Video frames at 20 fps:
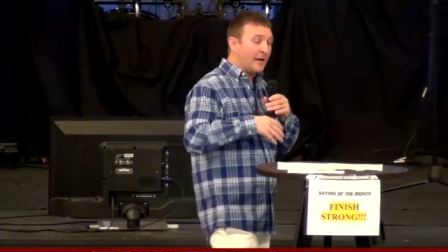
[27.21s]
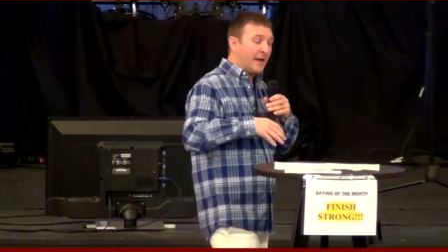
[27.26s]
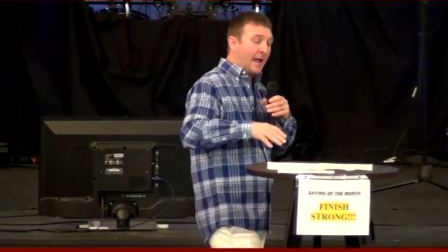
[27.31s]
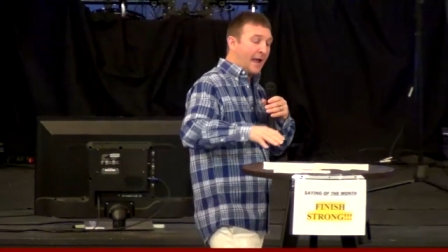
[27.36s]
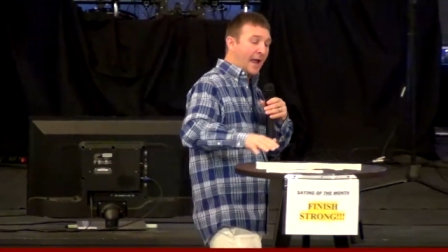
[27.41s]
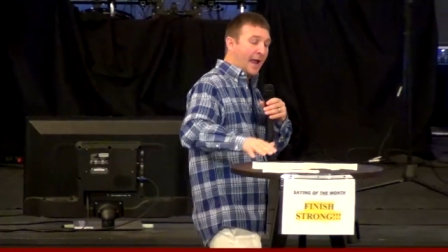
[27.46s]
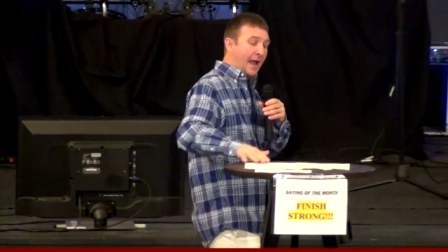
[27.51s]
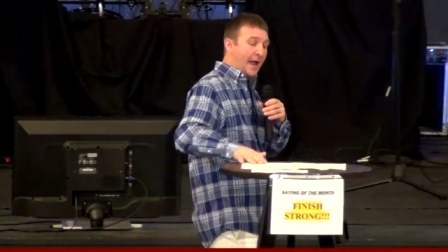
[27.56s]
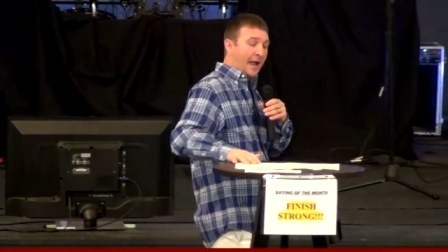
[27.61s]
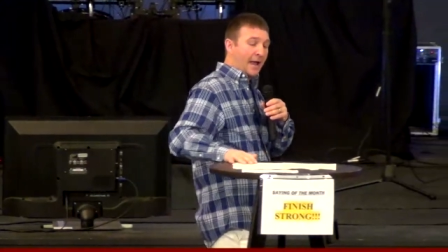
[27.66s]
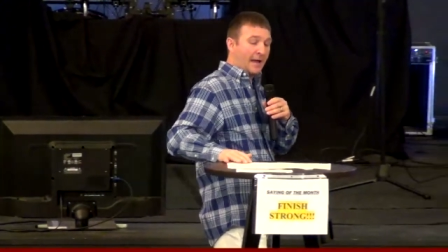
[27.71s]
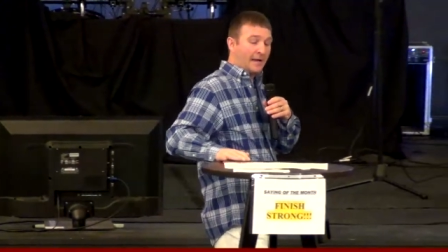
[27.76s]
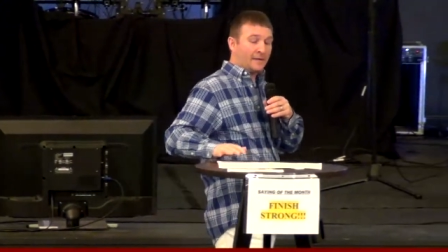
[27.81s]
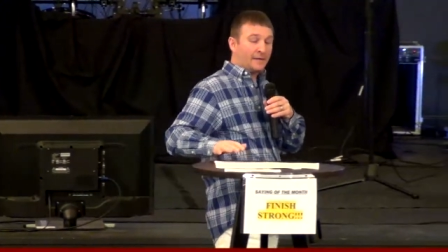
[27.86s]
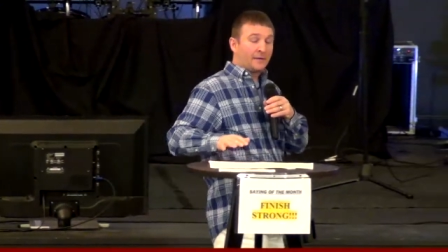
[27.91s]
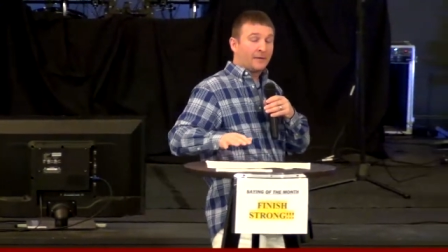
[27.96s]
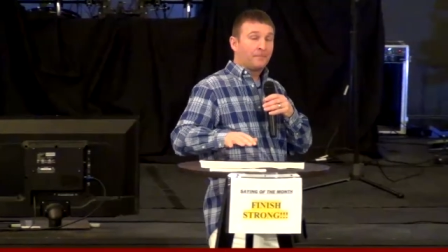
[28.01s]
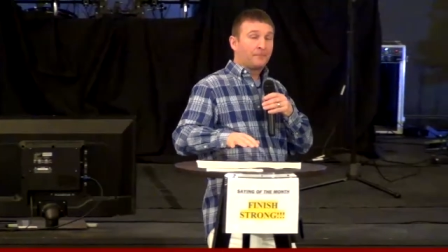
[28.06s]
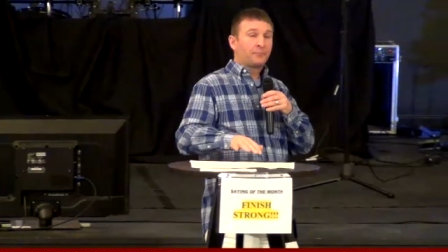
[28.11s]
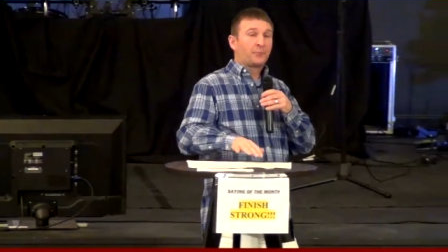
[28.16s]
And
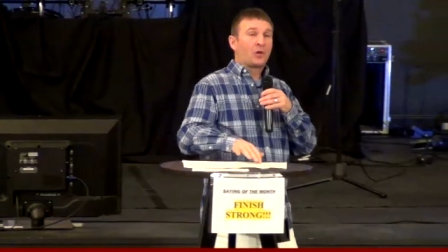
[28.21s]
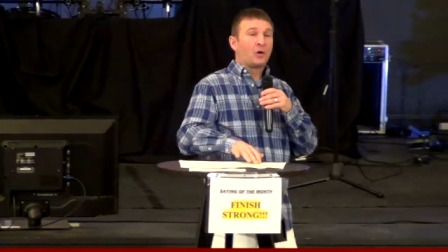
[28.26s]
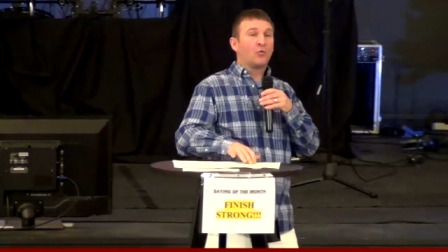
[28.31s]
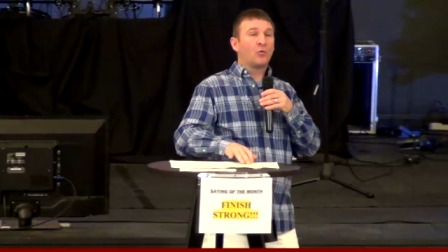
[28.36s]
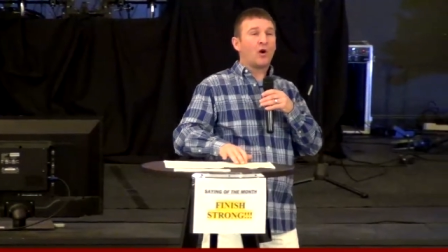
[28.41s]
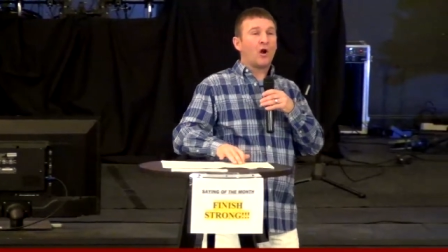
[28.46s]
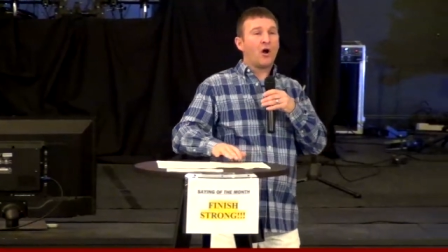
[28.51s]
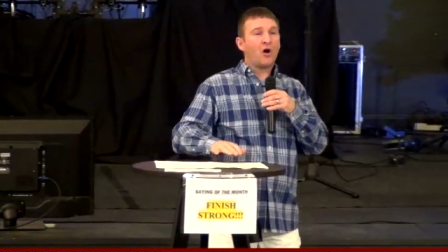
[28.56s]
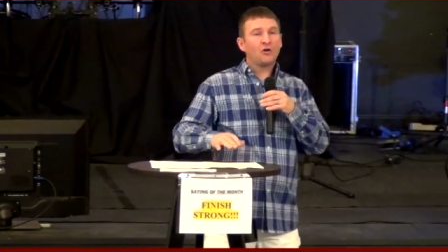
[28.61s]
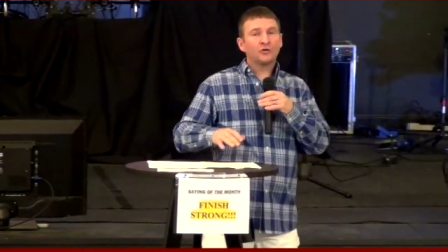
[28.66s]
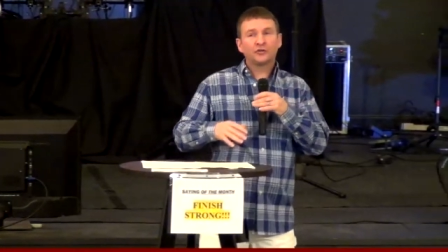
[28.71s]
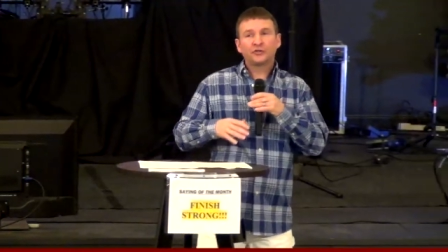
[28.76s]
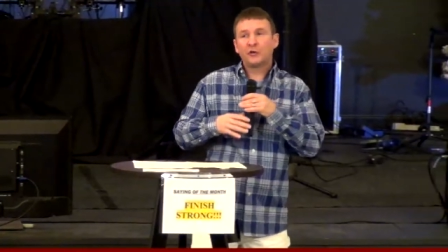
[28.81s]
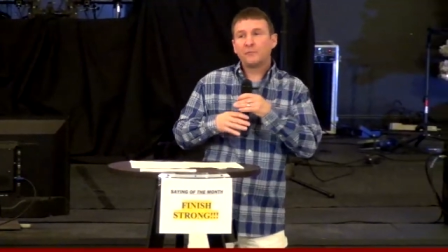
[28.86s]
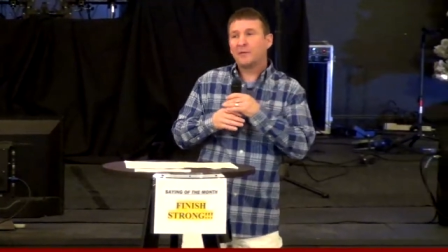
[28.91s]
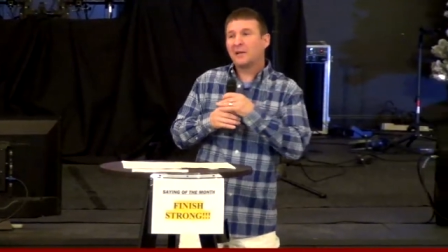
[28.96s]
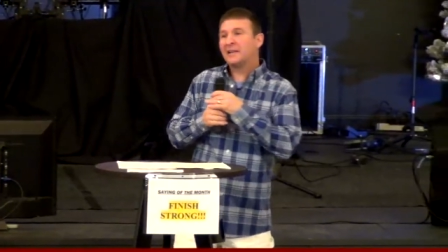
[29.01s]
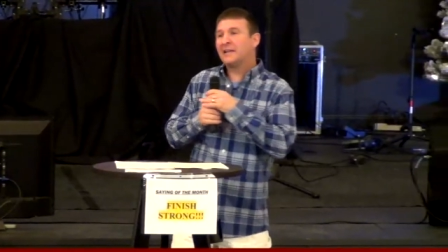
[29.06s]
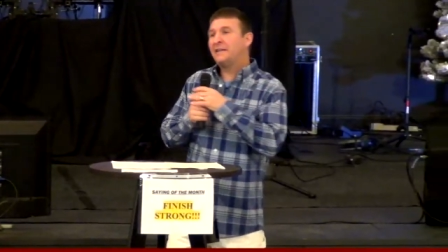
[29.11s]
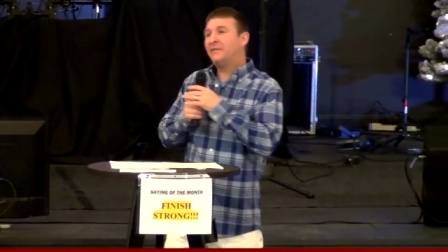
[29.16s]
we're also
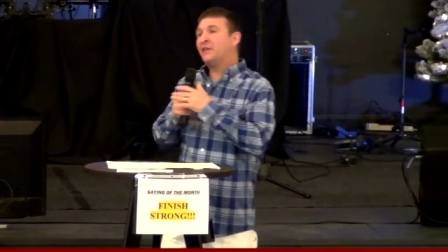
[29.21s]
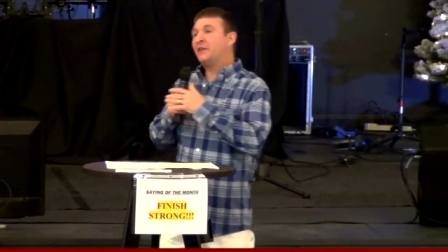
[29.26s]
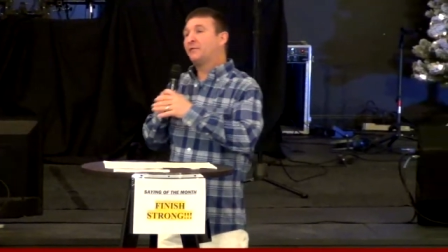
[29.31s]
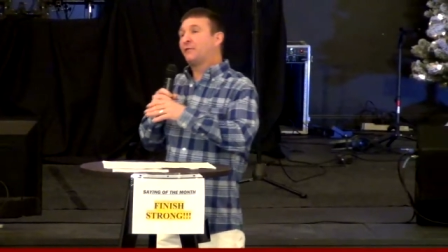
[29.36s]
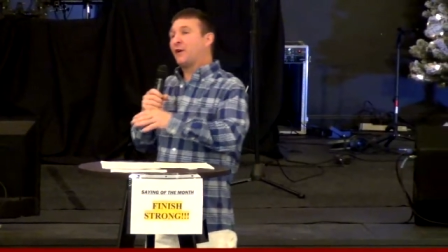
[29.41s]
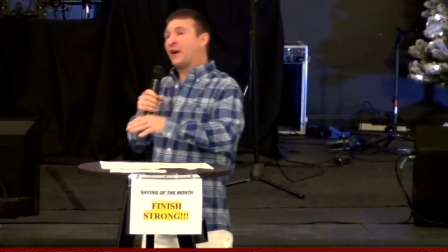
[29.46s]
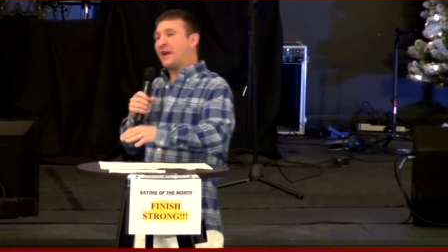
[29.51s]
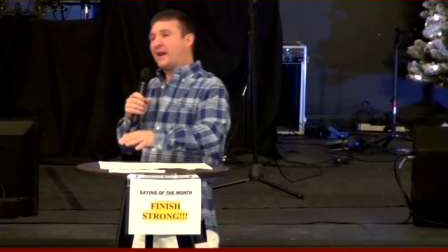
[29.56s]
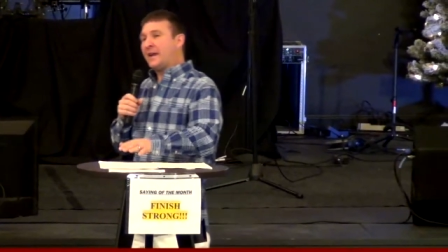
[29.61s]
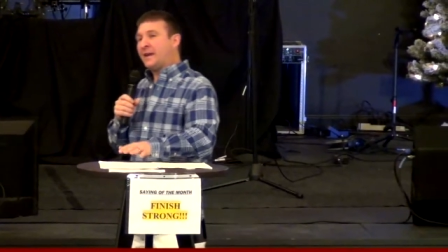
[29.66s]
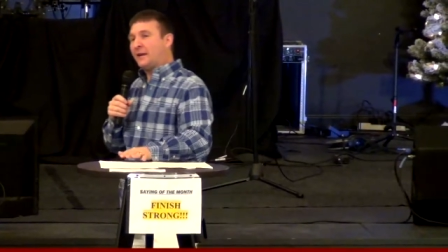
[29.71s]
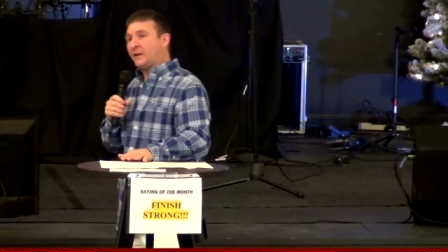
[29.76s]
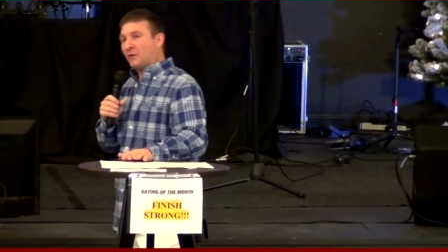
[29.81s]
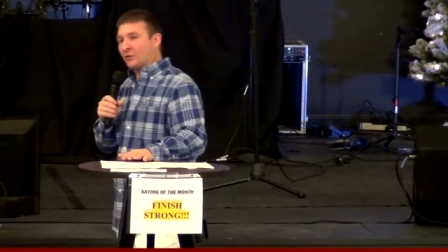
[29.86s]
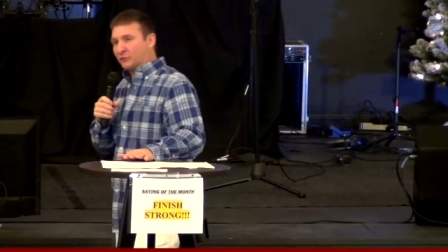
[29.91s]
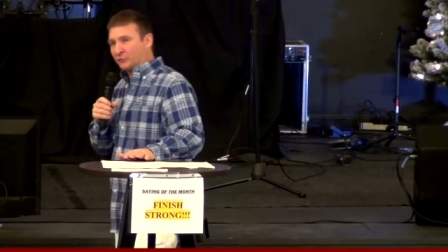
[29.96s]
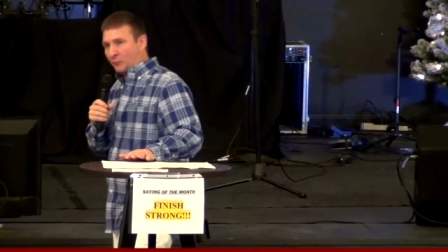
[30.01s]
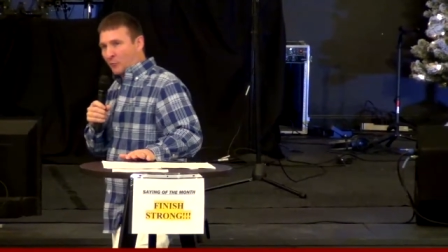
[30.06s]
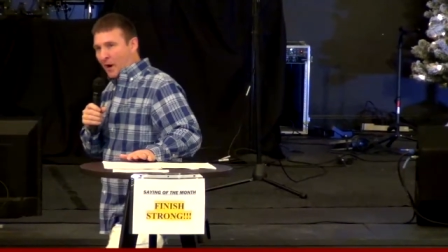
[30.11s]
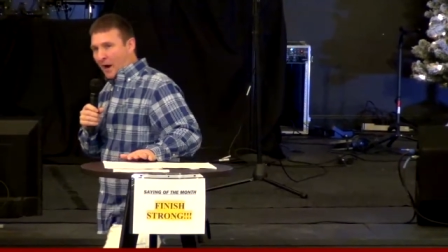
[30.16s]
believing for
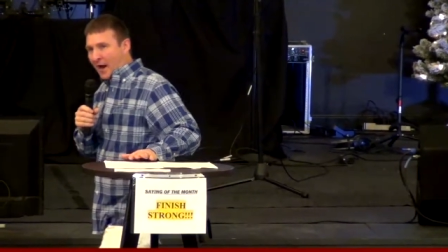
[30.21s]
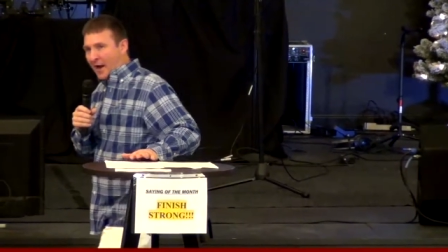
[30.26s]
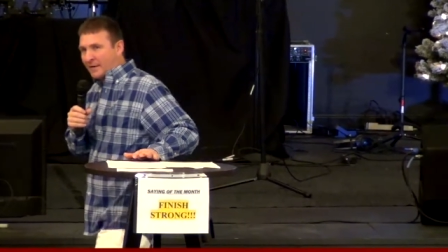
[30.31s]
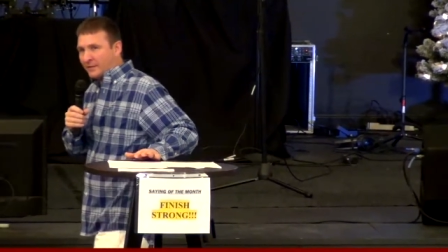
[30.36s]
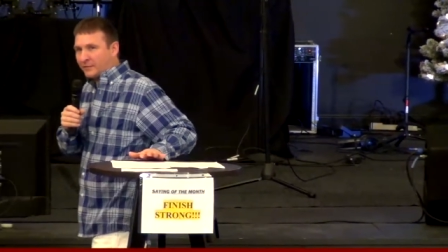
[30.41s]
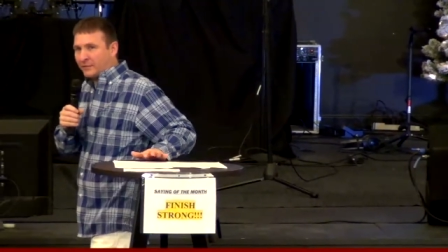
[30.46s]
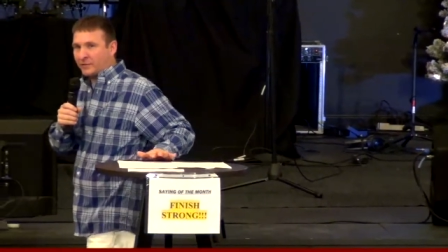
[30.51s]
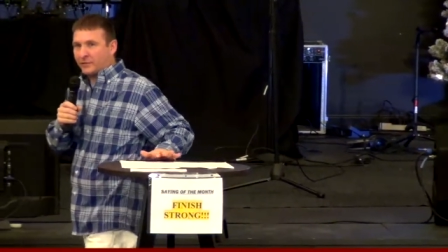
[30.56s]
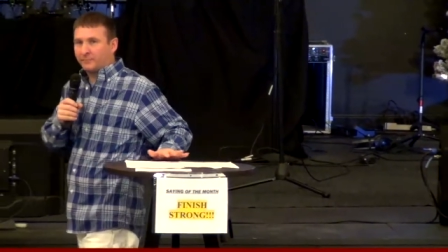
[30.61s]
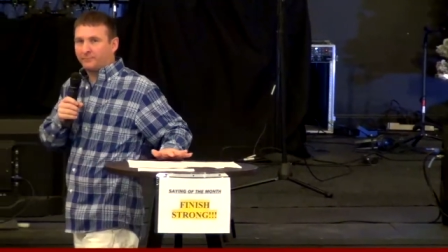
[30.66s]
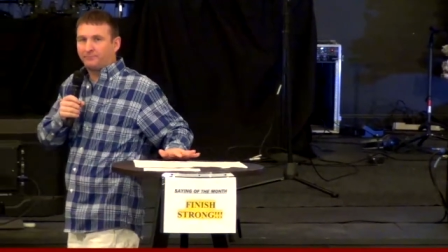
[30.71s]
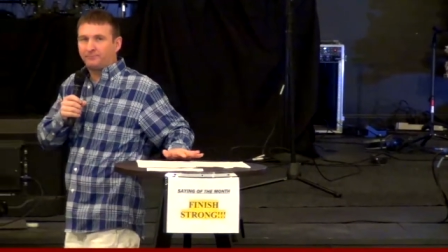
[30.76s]
eagles, right?